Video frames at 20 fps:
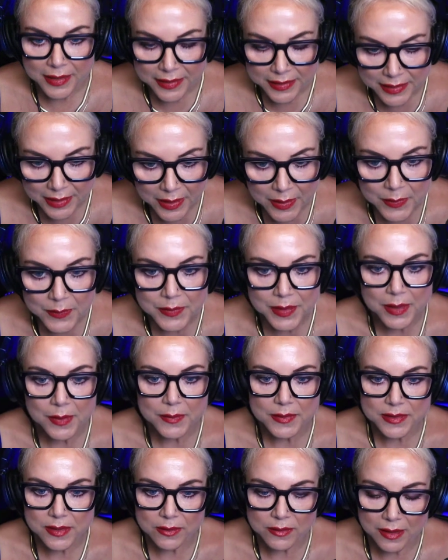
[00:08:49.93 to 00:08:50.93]
yeah, yeah.
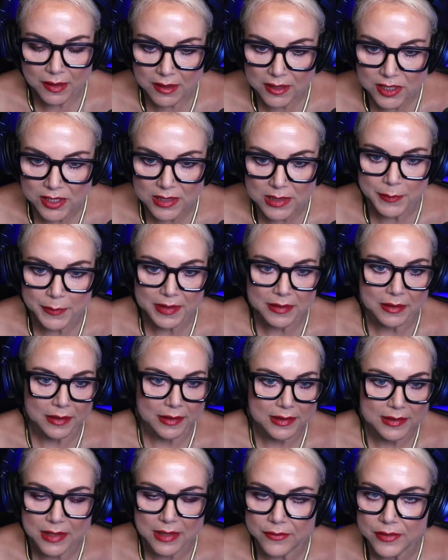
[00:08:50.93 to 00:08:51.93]
So, gosh, it's been like
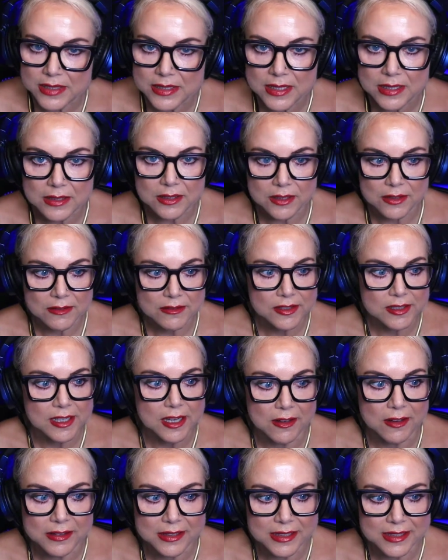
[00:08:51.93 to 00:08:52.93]
17 years now,
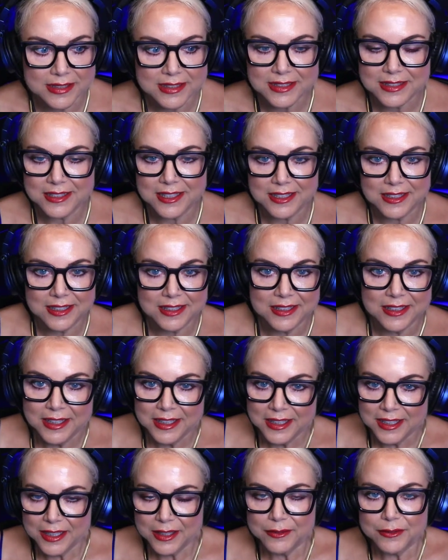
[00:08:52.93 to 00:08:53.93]
Fantastic. and it's uh,
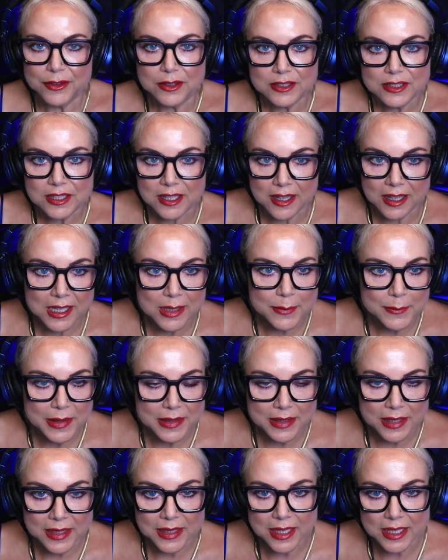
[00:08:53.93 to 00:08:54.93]
full time. And
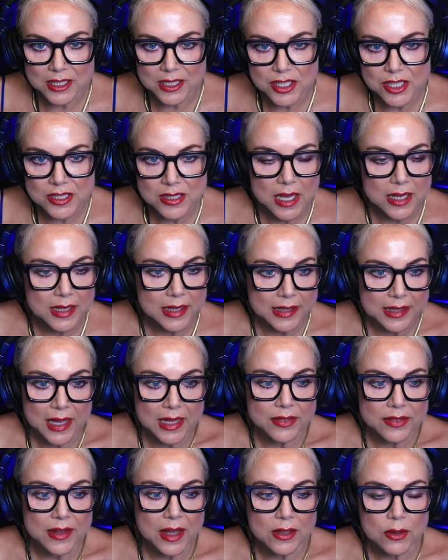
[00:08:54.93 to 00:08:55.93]
and I just and
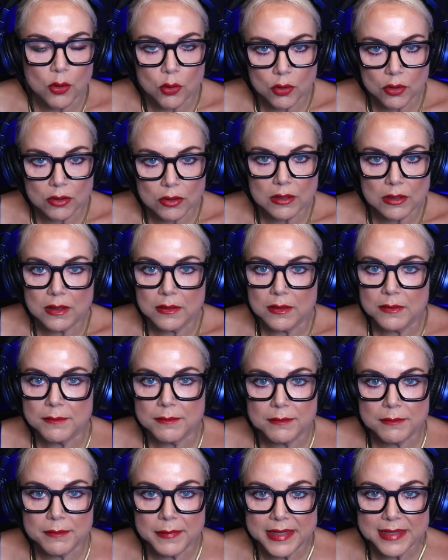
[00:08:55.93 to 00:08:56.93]
again that whole
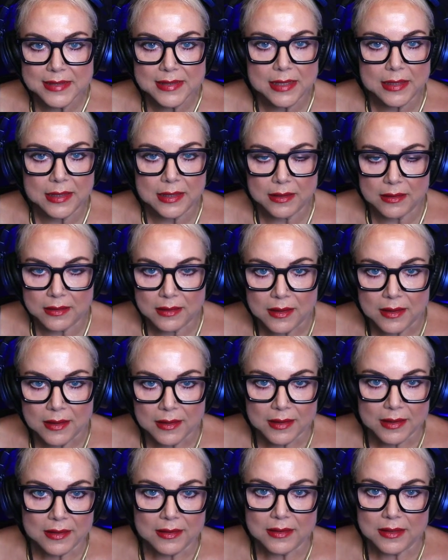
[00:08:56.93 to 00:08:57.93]
missing,
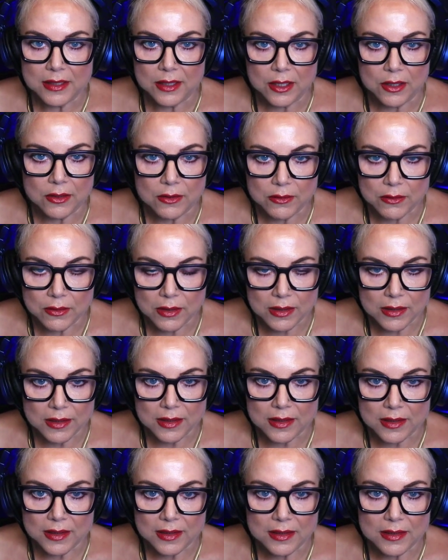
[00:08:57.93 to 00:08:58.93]
you know,
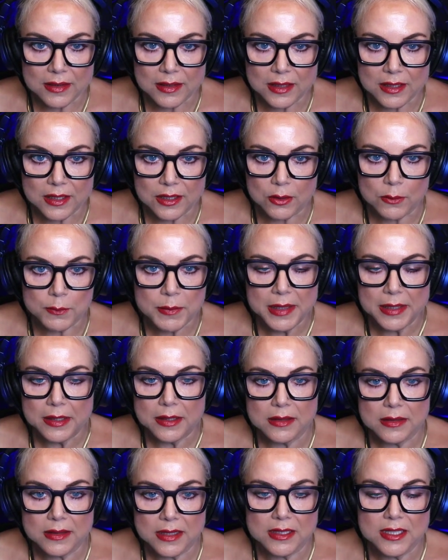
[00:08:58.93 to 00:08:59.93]
uh, you know,
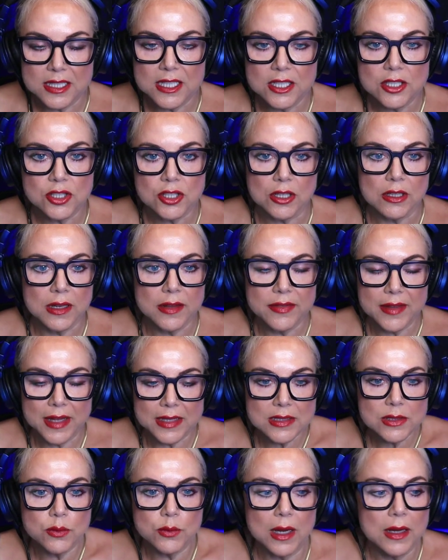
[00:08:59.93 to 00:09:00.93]
being the teacher, and
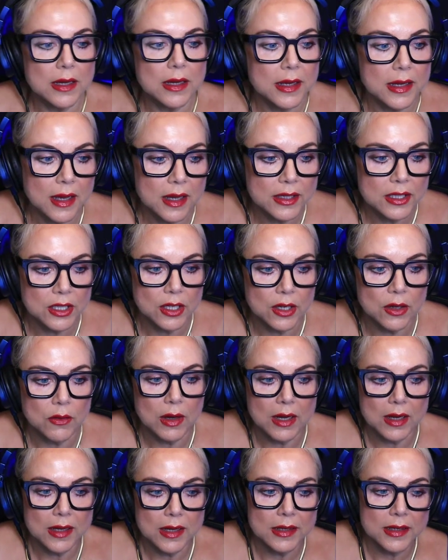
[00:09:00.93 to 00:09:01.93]
that's why I, you know,
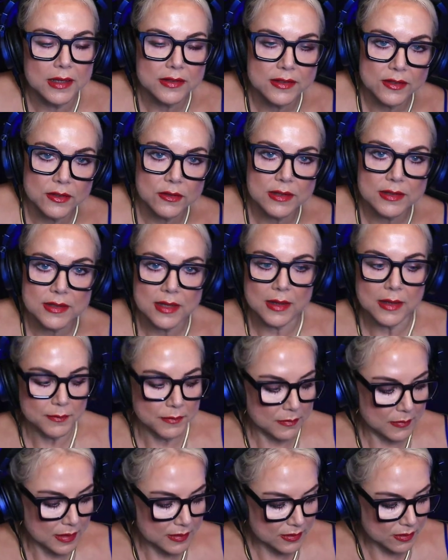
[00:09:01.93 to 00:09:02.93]
I as soon as I
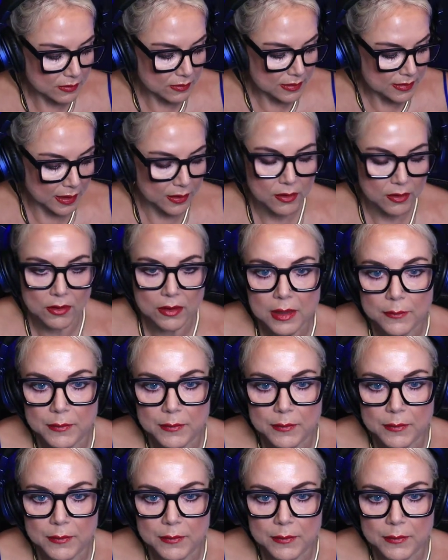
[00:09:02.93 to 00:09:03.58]
as soon as I could, I